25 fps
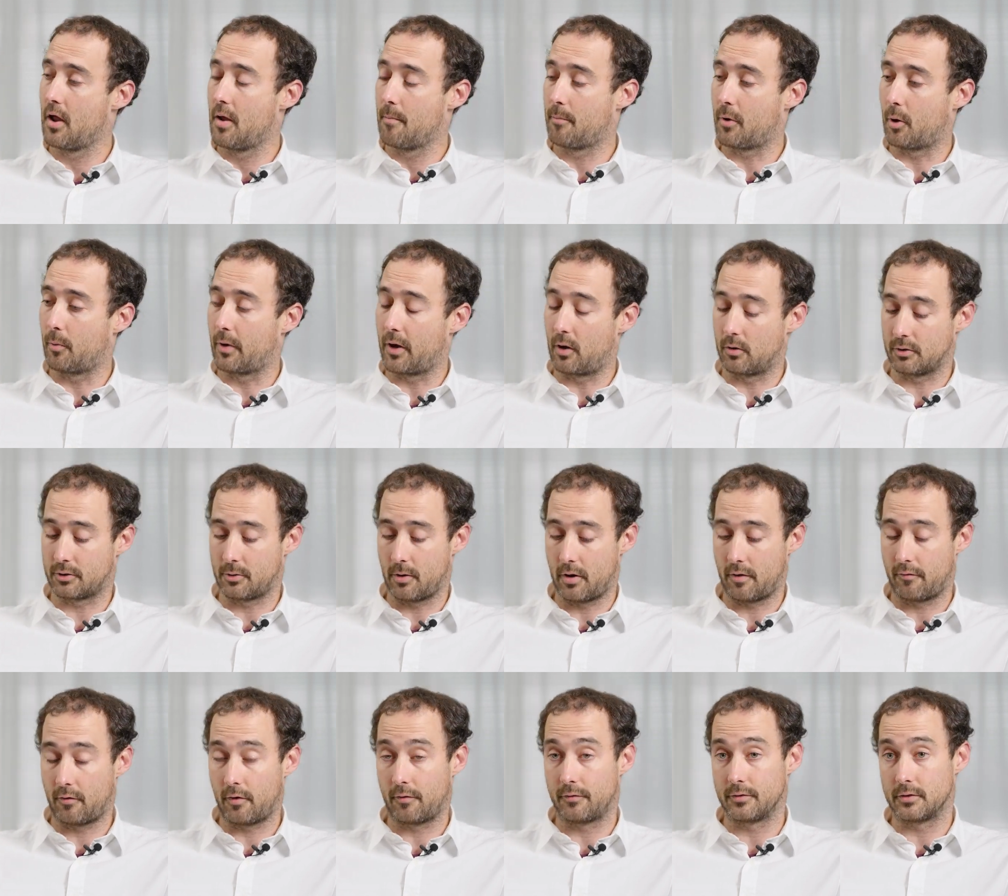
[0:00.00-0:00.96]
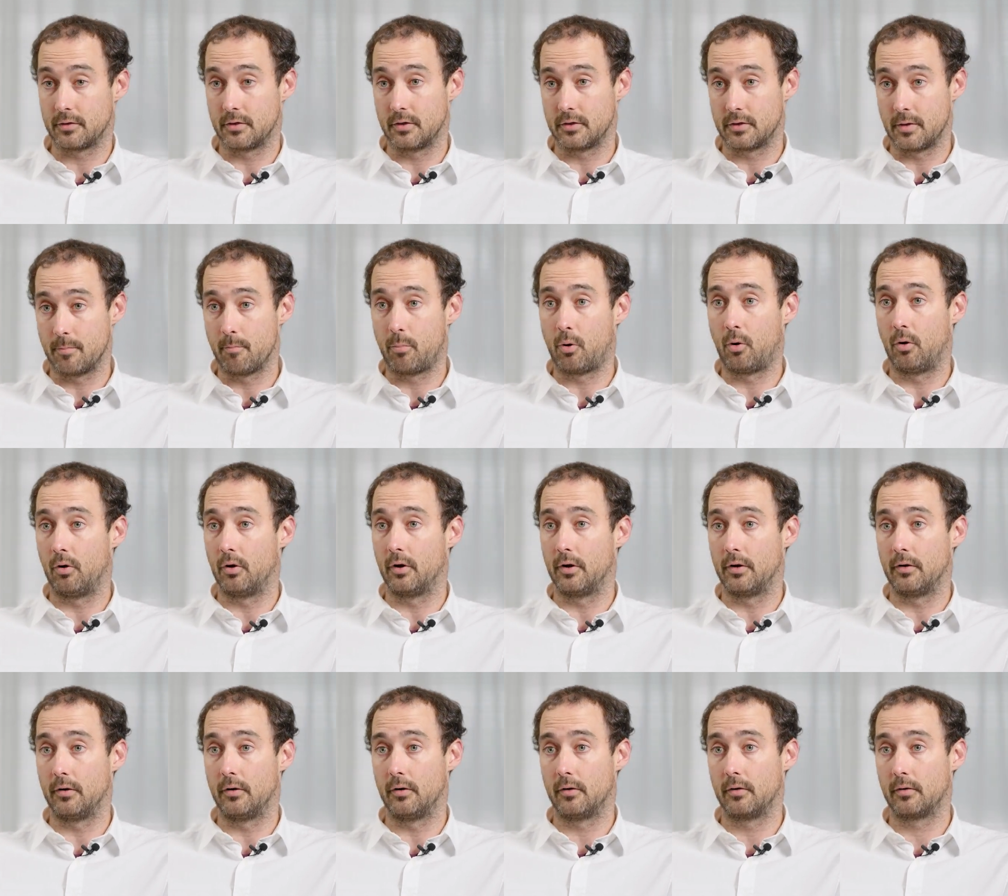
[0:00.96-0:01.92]
but we also have offices in
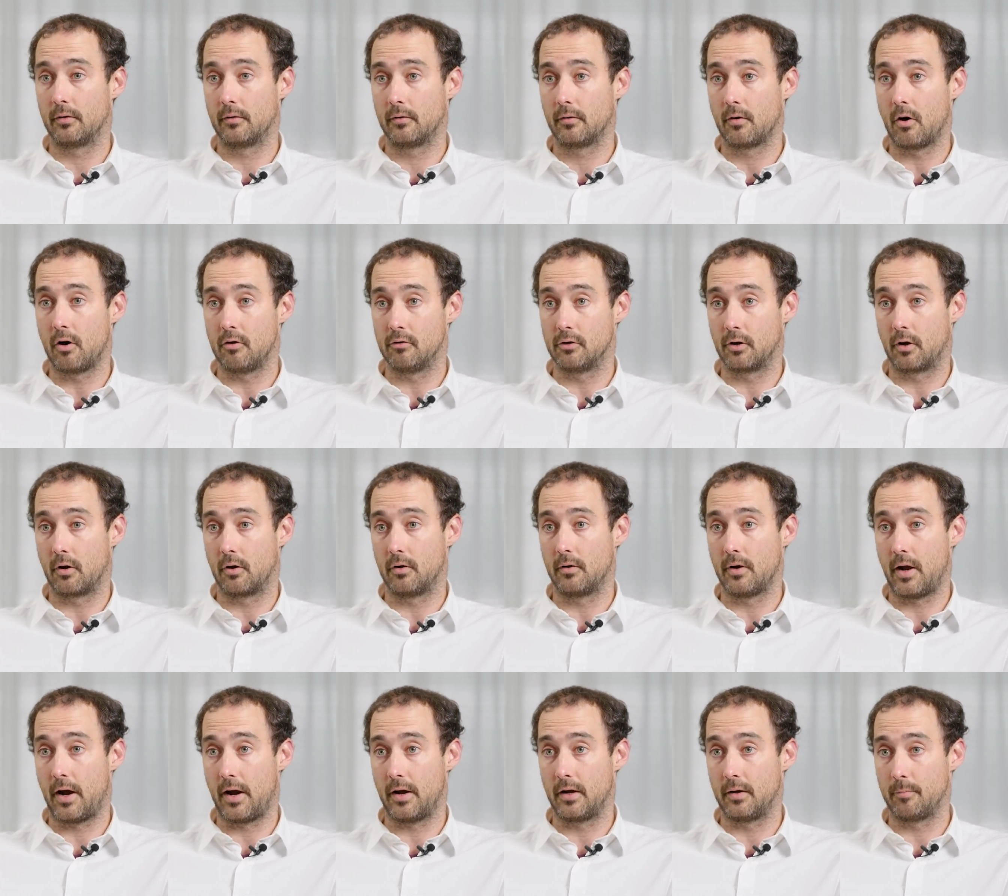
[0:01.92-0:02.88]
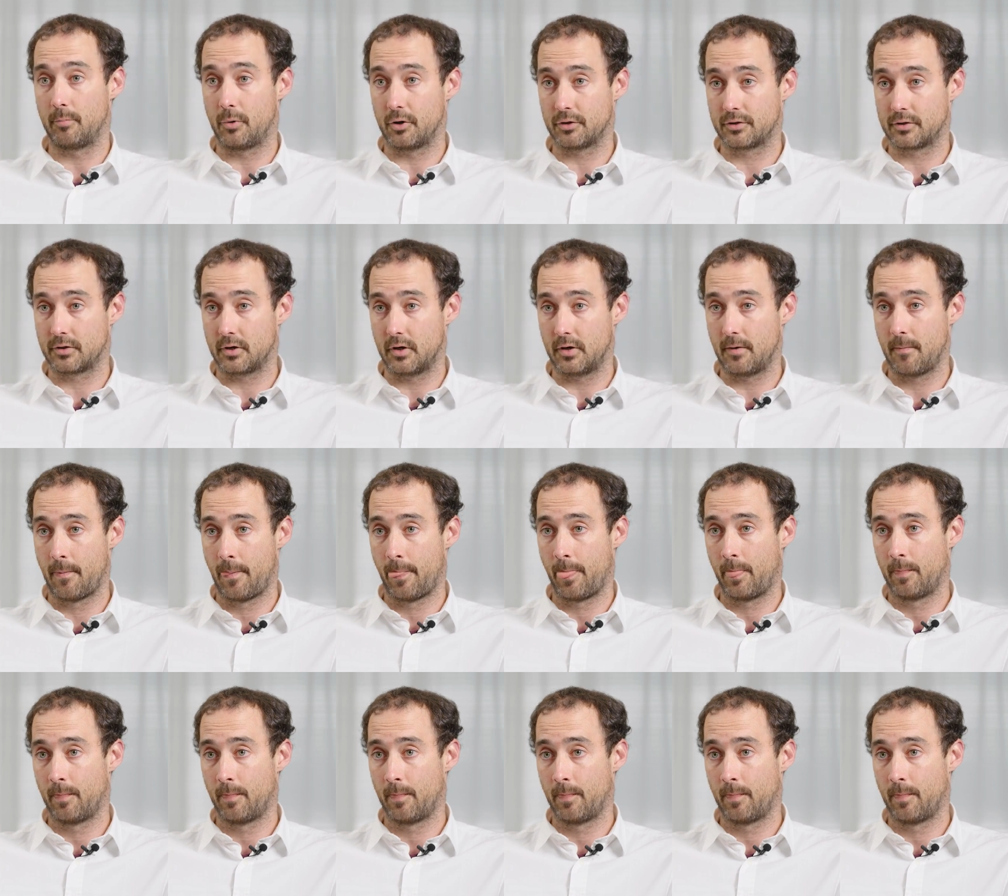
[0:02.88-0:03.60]
Portland, Oregon and Boston,